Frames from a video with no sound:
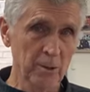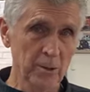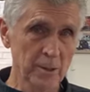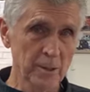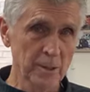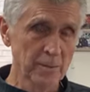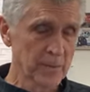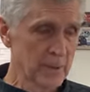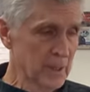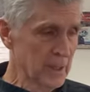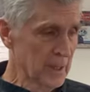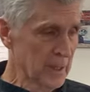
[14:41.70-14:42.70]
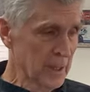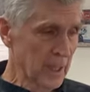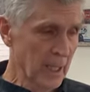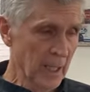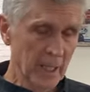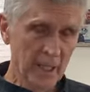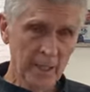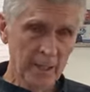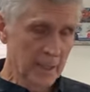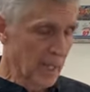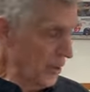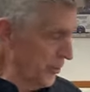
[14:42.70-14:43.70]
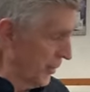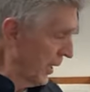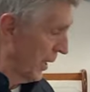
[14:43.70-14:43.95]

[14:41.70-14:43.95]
rules, and now you